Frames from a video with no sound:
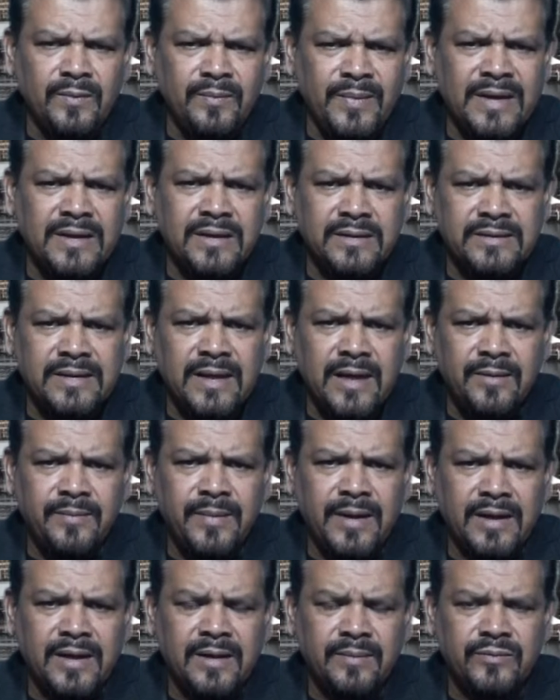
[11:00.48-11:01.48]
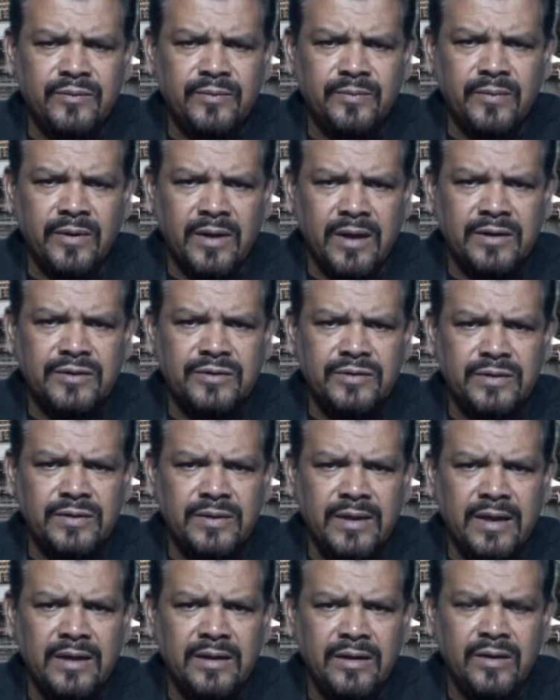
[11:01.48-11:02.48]
by the time I come to
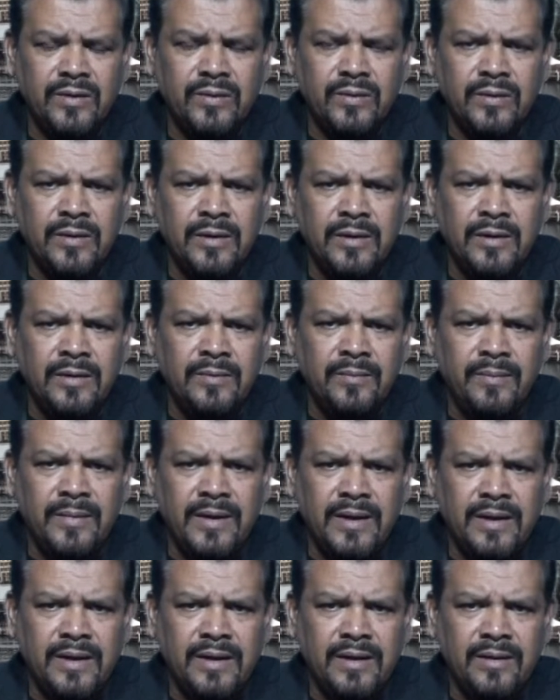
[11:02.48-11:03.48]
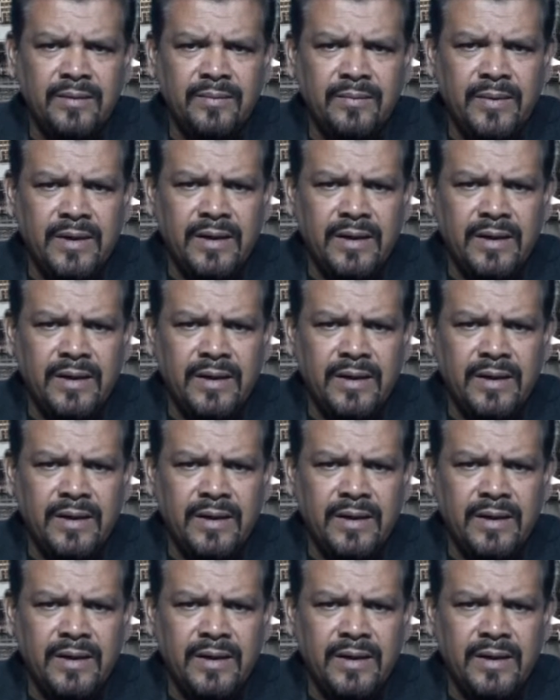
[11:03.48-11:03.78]
production, I know my